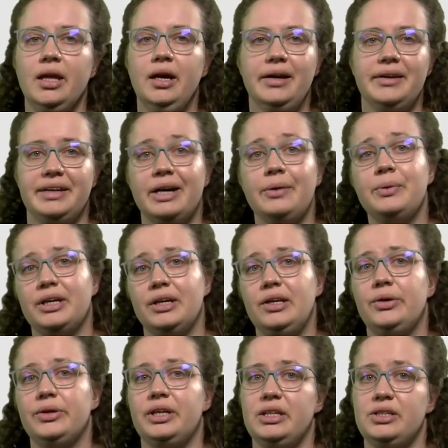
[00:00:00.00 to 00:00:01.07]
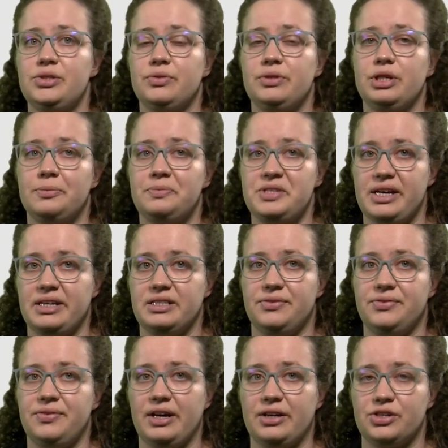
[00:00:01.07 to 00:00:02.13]
Now we can look into the objective
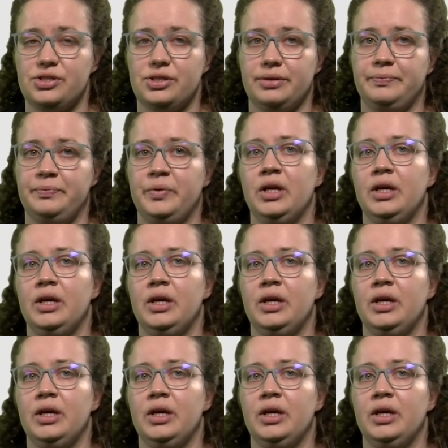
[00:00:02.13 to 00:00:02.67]
function.